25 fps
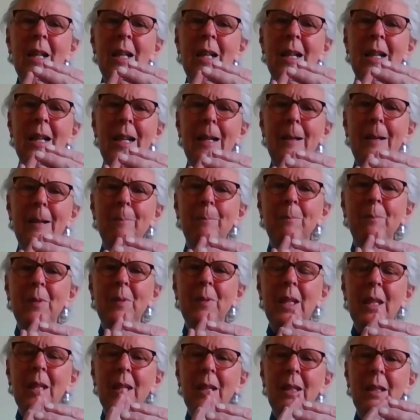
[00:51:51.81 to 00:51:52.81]

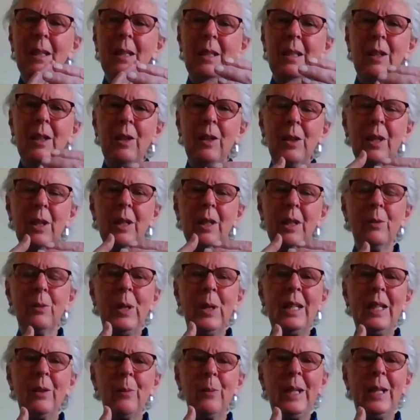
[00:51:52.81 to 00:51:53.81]
That
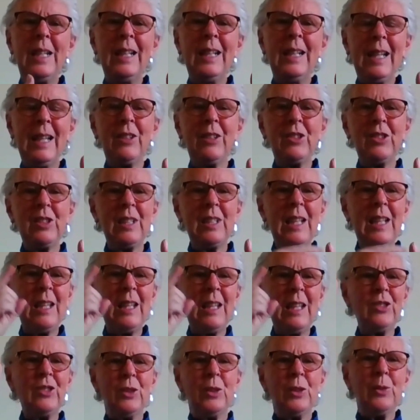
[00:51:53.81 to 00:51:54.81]
when it gets to that
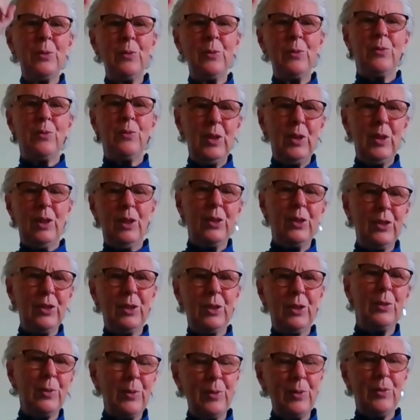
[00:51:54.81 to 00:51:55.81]
sort of
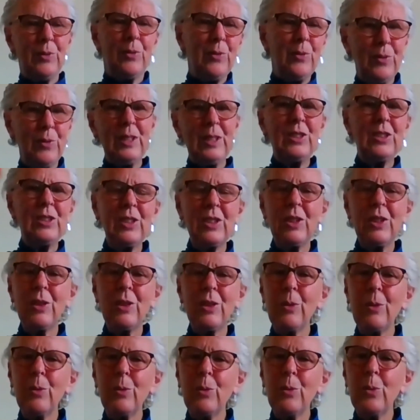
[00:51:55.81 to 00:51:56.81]
fist
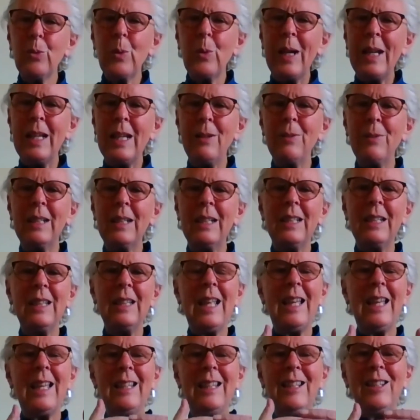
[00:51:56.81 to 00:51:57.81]
waving and
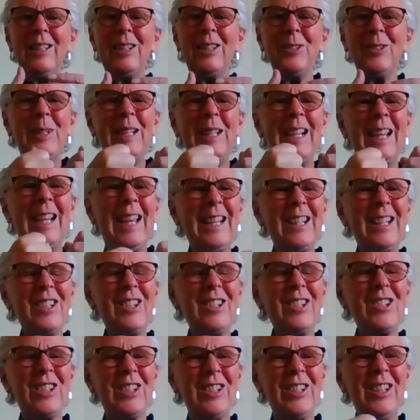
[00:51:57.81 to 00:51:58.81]
that, we get into,